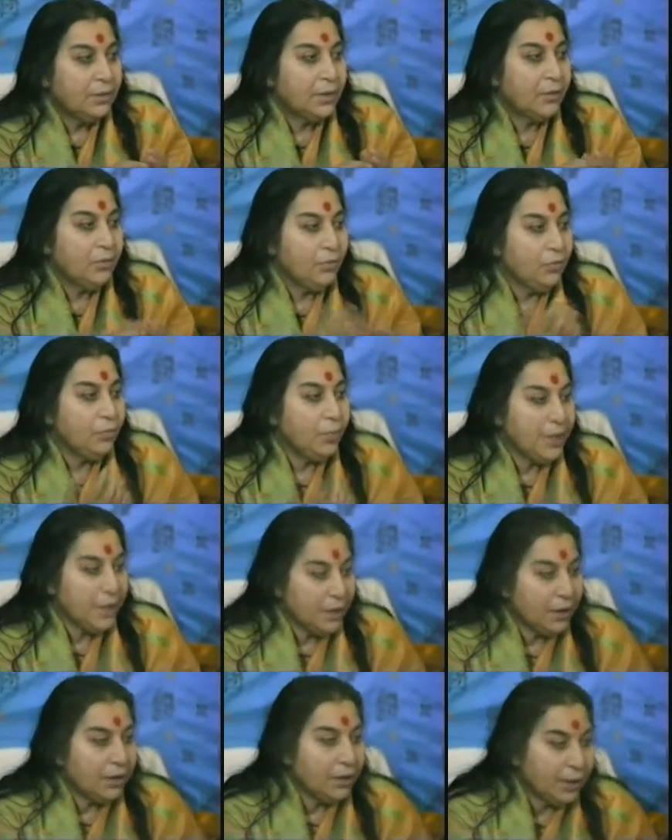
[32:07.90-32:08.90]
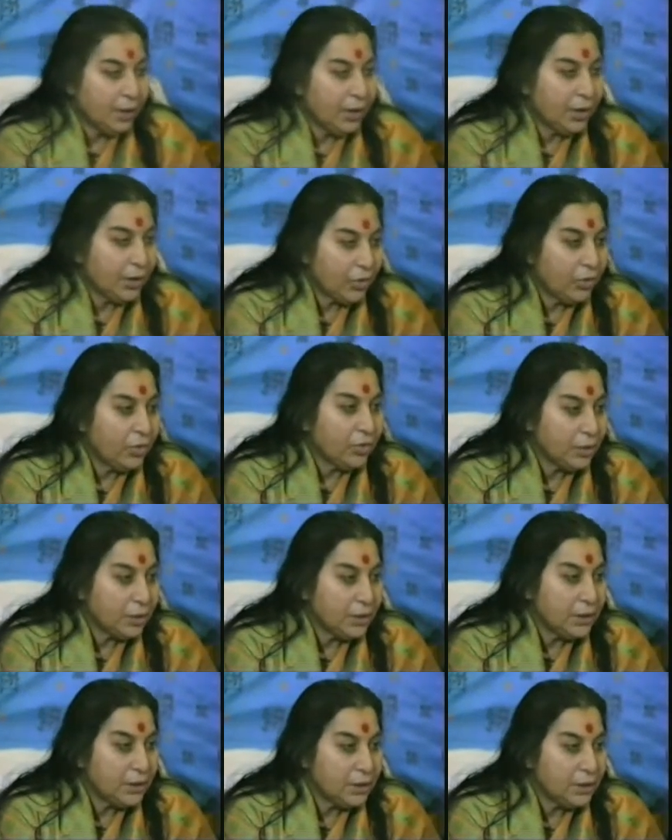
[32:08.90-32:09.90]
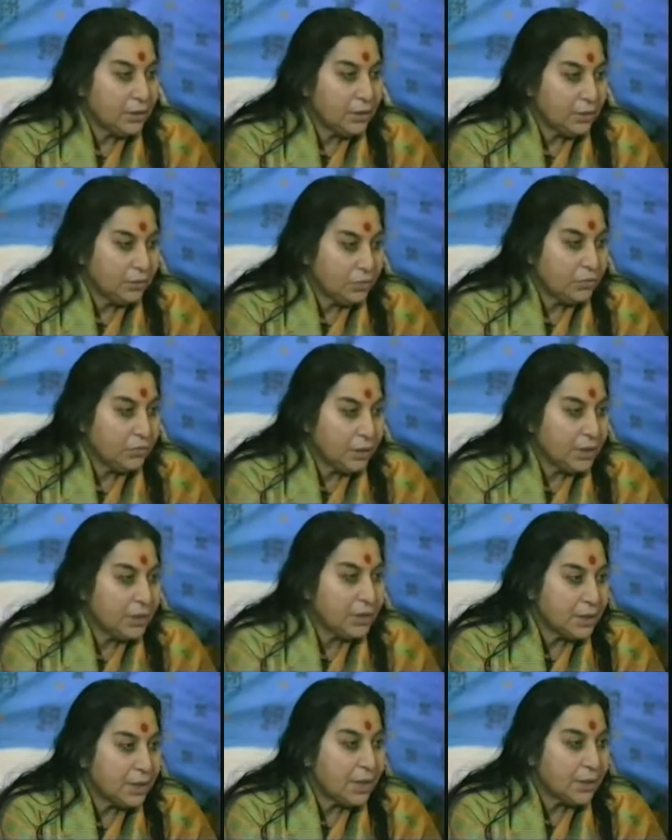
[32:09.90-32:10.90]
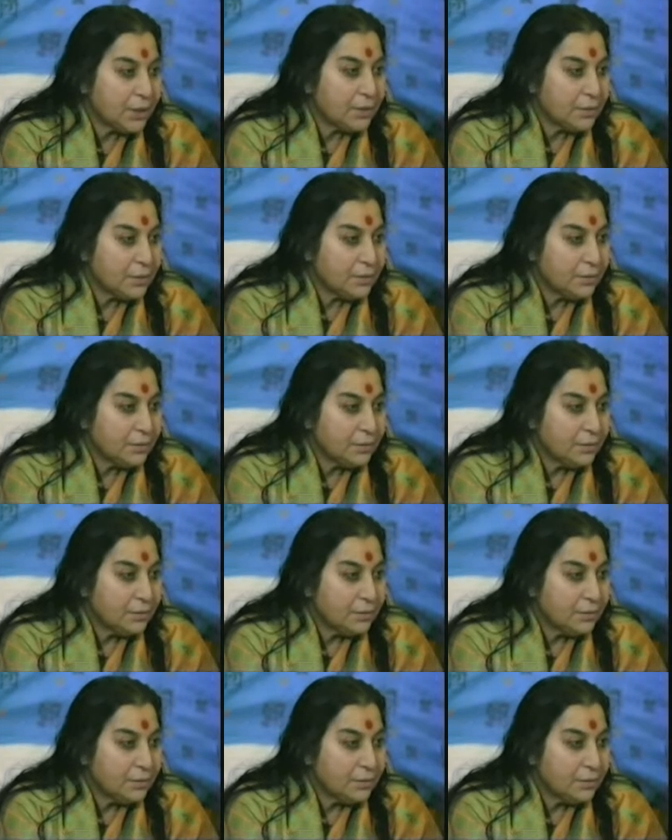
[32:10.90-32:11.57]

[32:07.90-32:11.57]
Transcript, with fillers: Now, you being an aeronautic engineer, you should understand this